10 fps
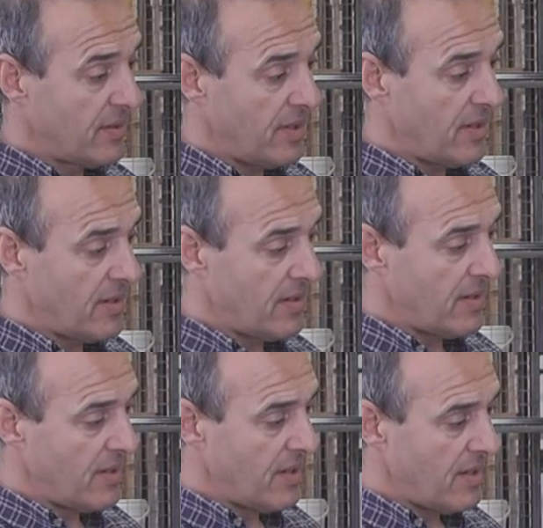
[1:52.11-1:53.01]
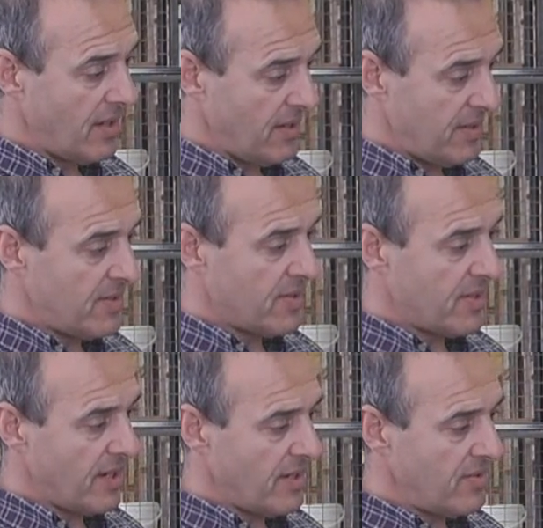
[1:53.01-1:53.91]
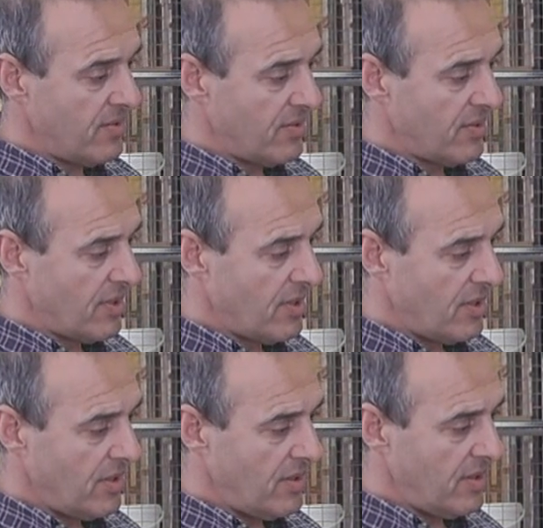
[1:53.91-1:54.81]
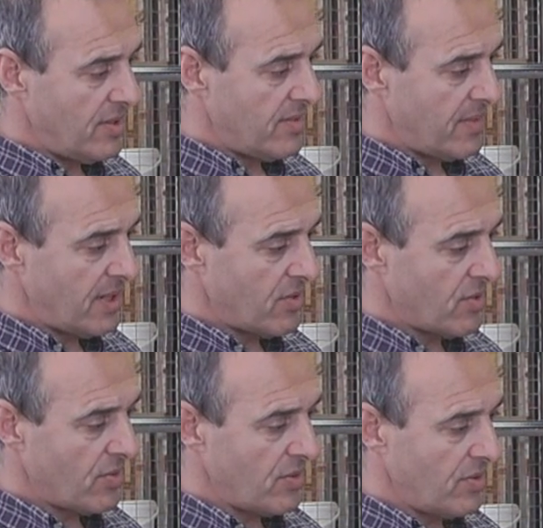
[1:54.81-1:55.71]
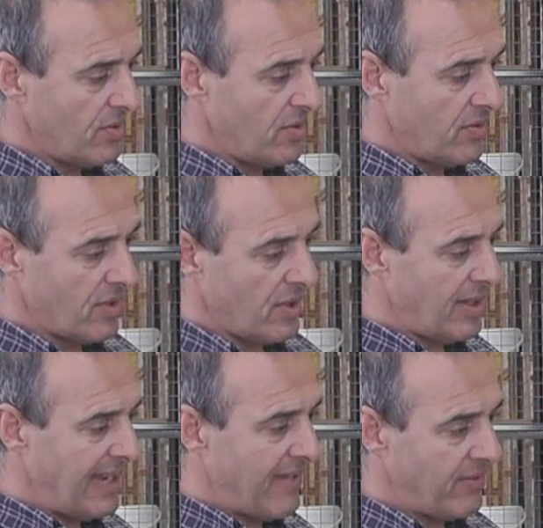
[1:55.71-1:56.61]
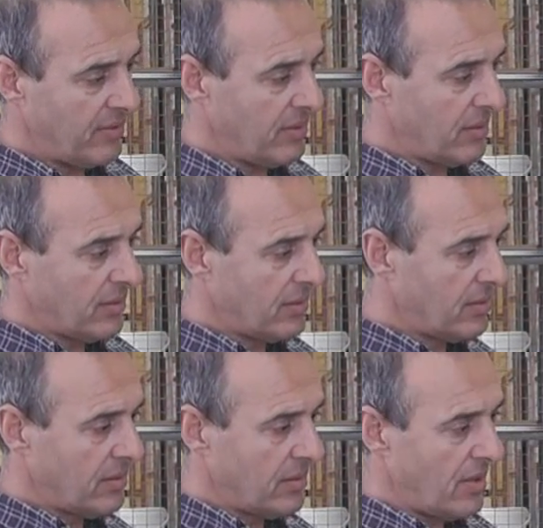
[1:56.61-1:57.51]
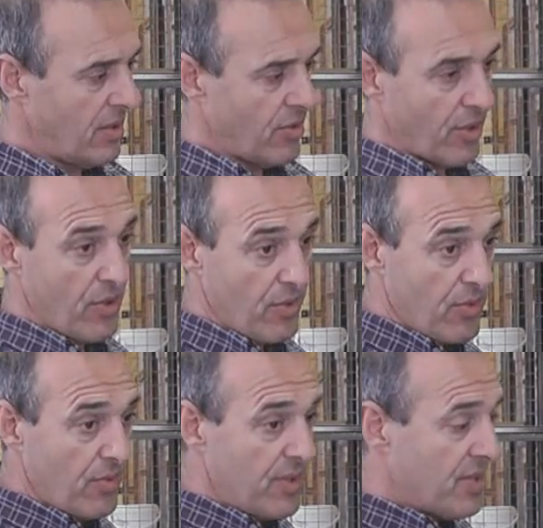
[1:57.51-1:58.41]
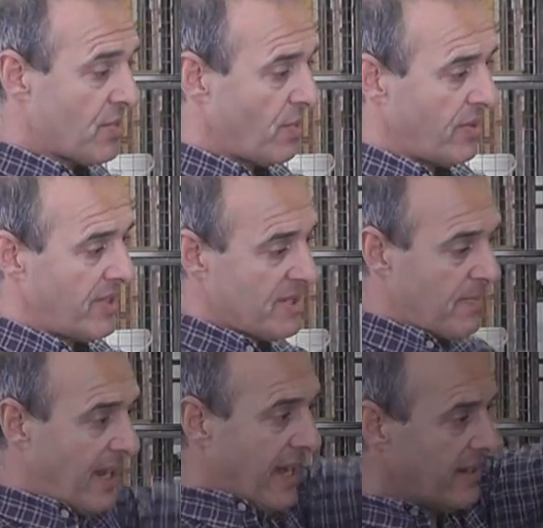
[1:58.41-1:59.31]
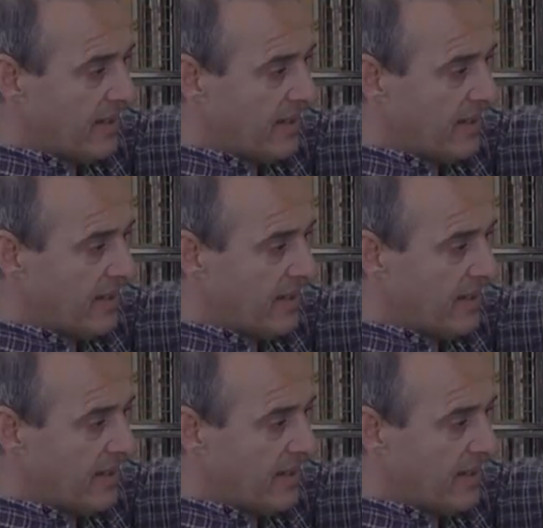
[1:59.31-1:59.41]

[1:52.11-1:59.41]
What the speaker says: yeah. At this stage, you need to make sure you've got a level going through this plane.